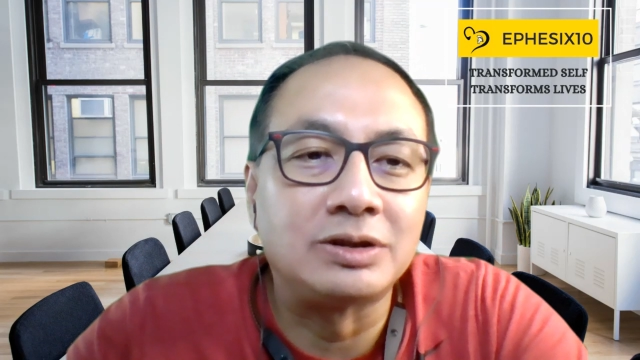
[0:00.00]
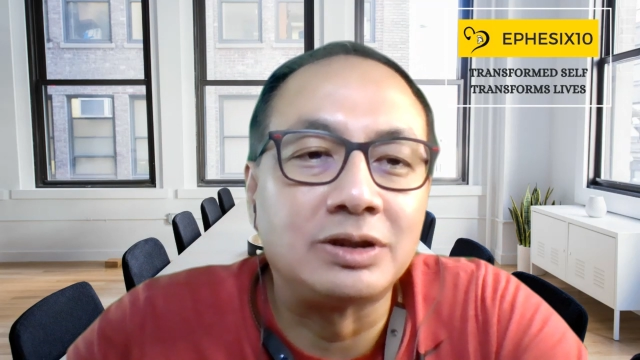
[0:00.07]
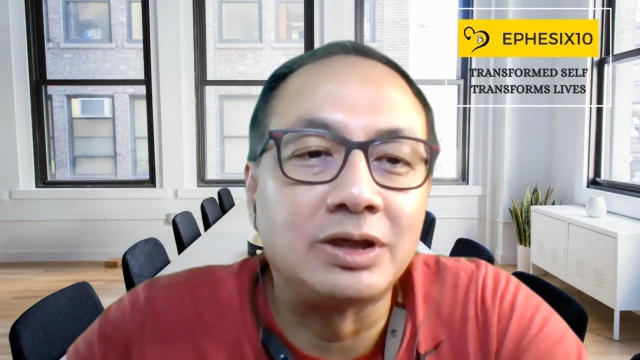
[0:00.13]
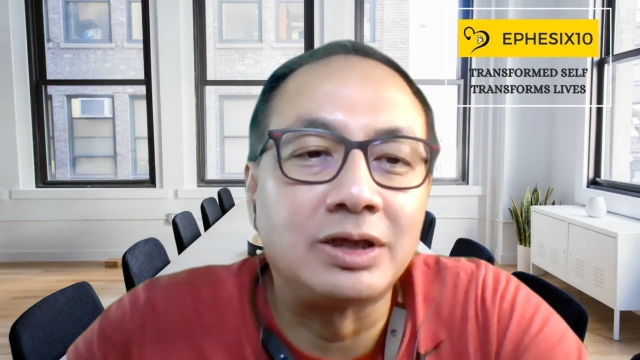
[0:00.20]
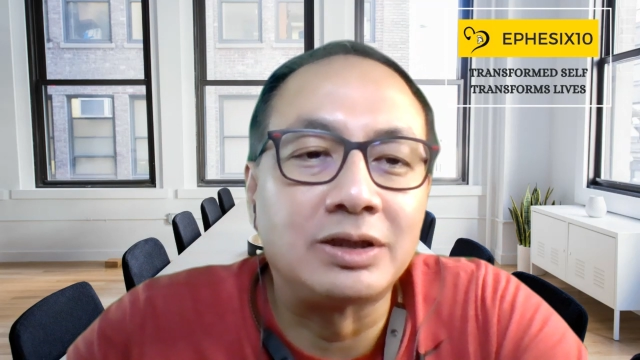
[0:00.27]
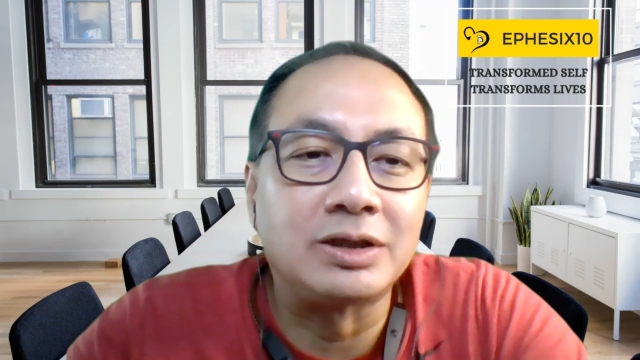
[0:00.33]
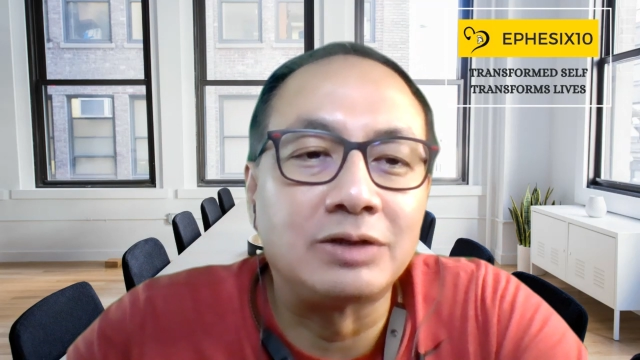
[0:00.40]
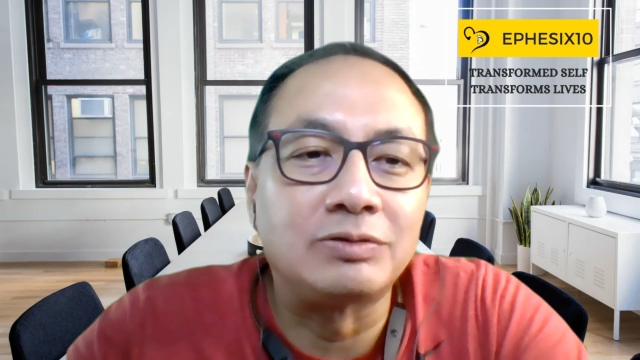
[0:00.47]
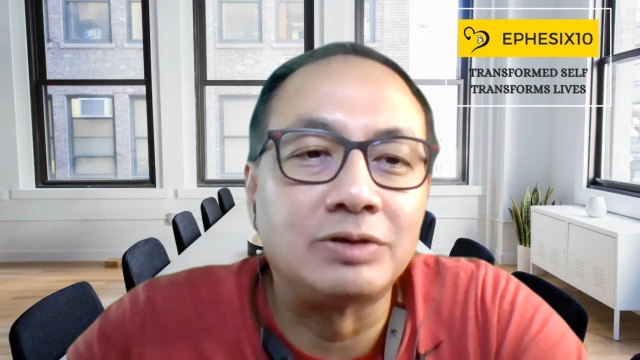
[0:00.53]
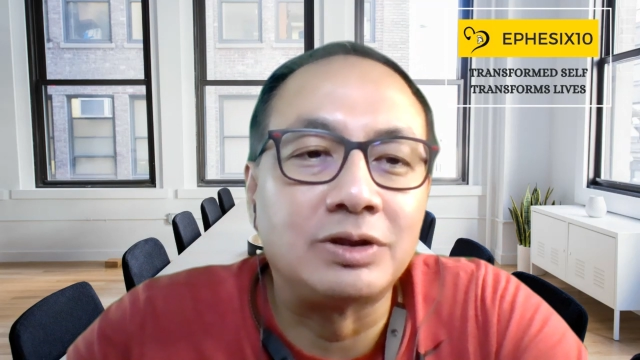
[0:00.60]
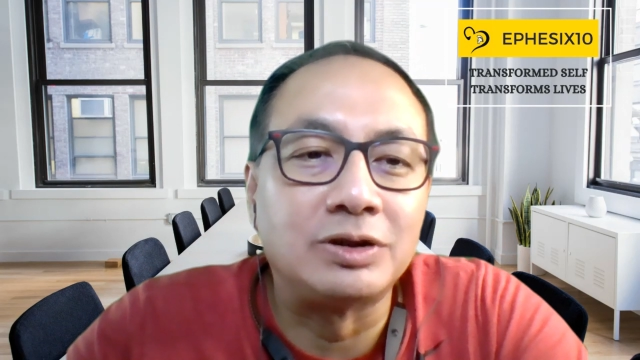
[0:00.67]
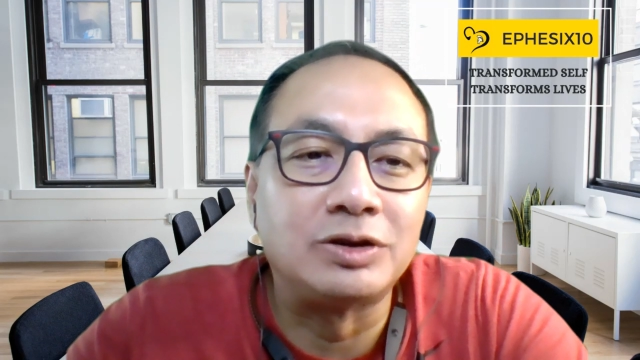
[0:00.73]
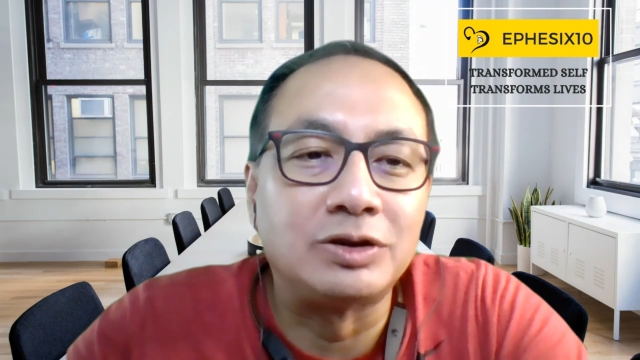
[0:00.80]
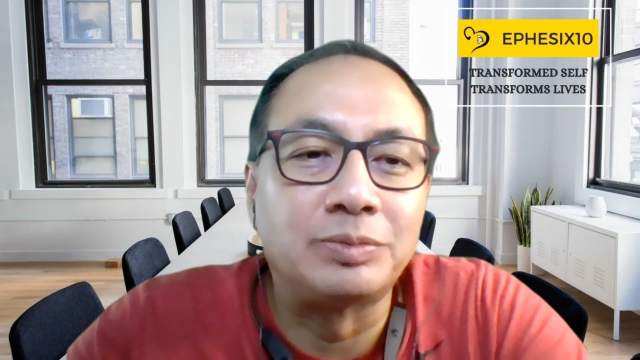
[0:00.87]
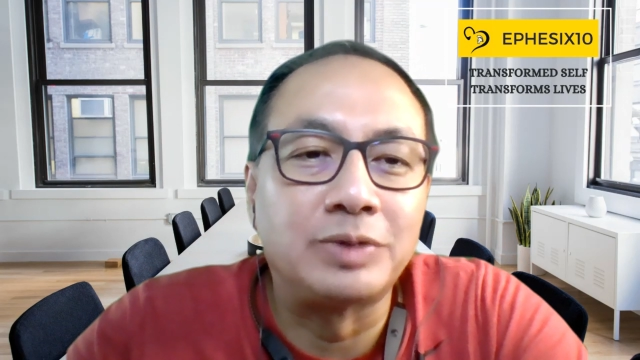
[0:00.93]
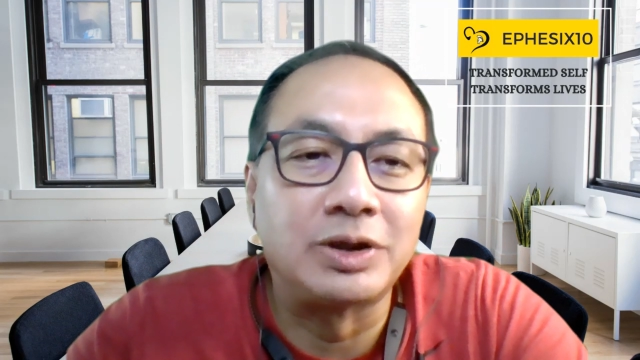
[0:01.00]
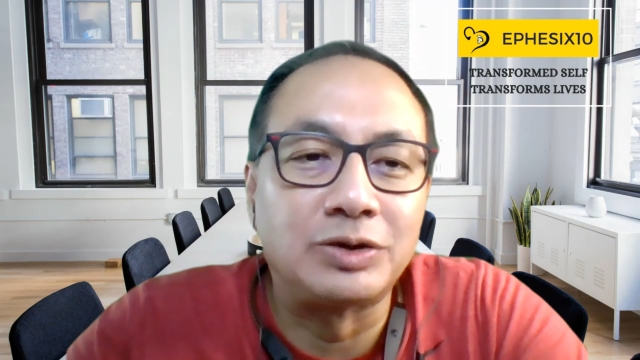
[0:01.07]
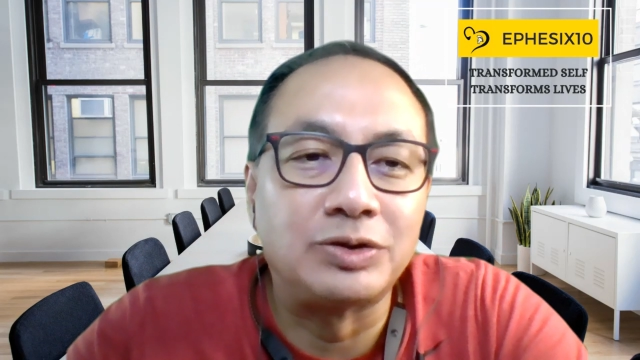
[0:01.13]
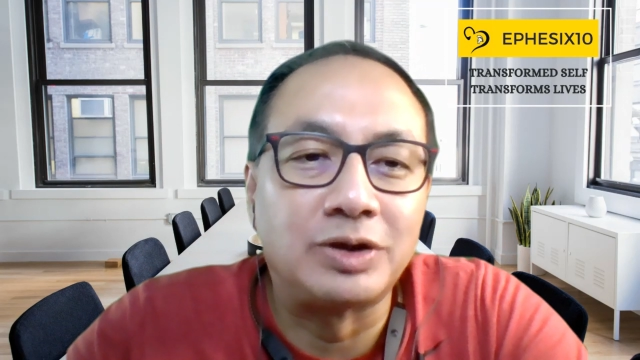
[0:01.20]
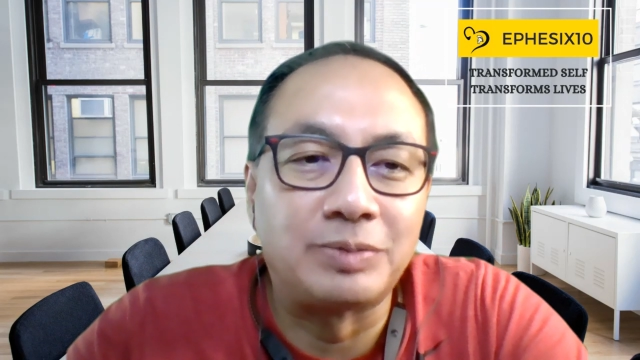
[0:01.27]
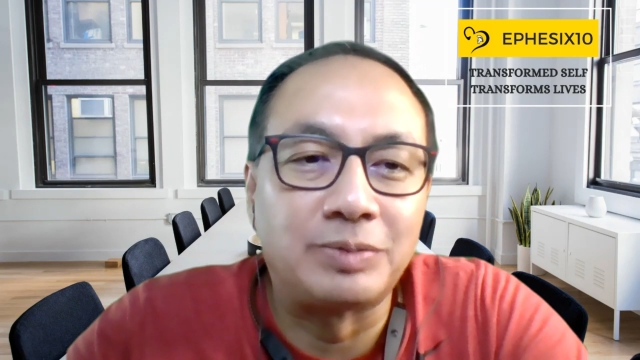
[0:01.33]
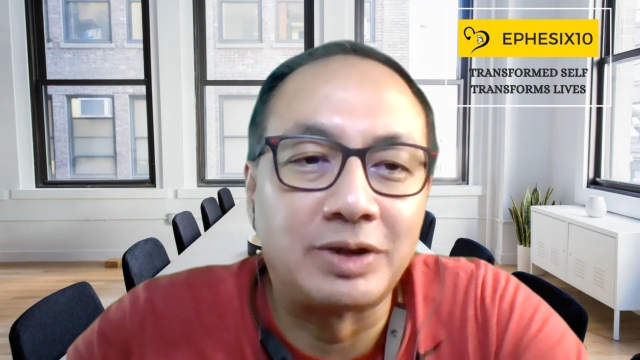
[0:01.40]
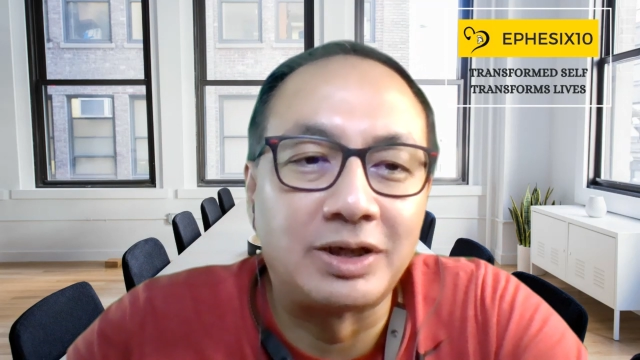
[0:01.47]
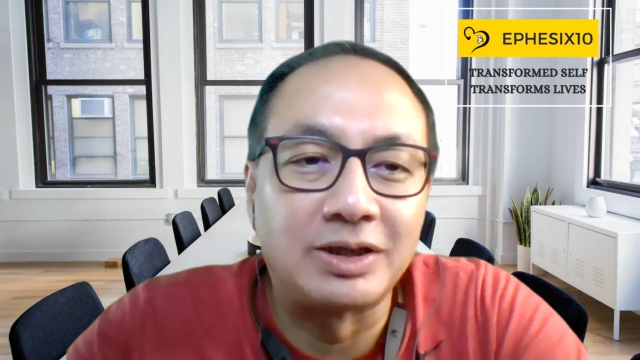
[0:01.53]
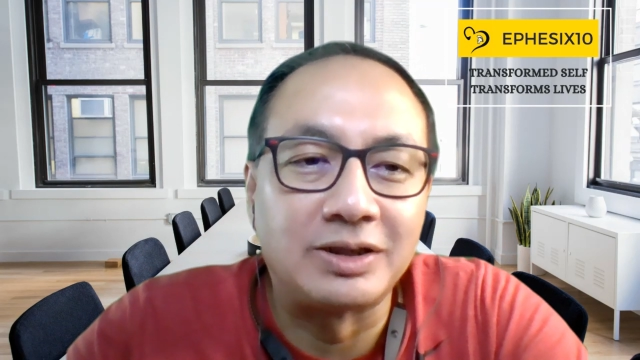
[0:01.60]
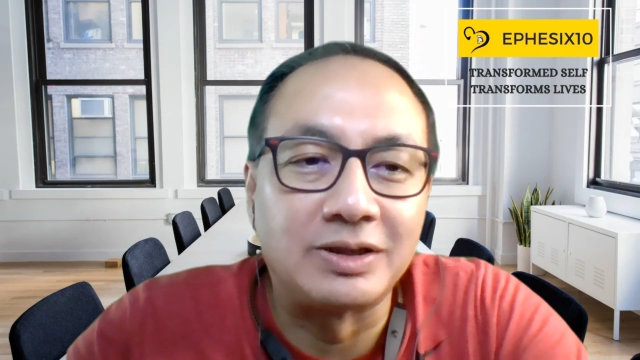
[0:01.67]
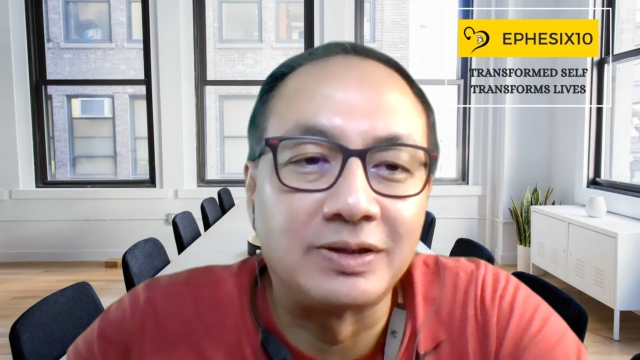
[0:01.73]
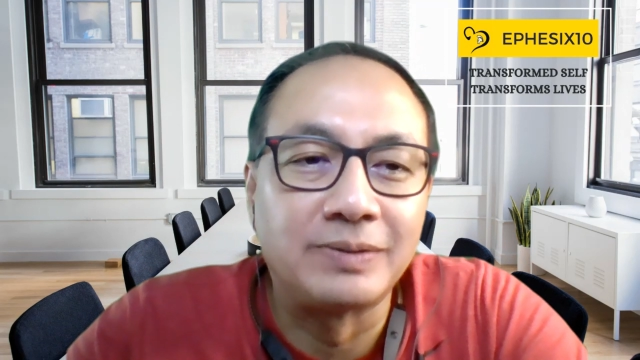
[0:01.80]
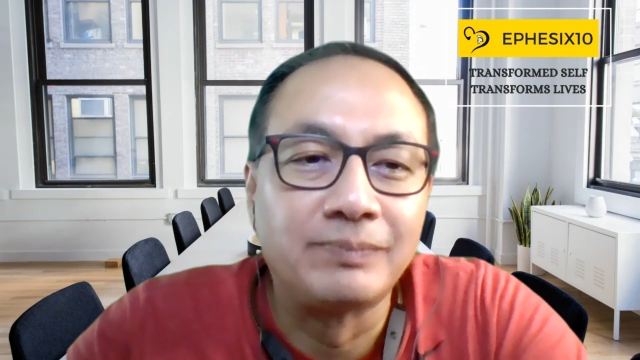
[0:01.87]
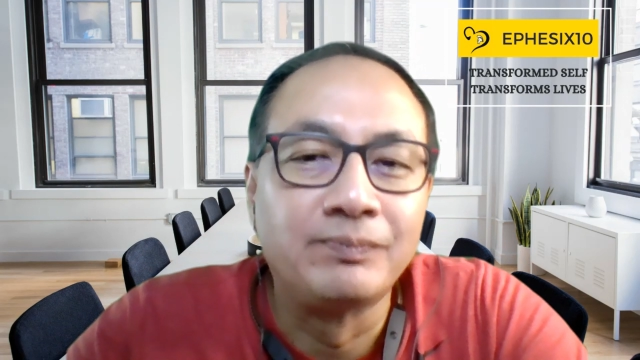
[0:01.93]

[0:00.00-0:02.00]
related with the job that you're applying.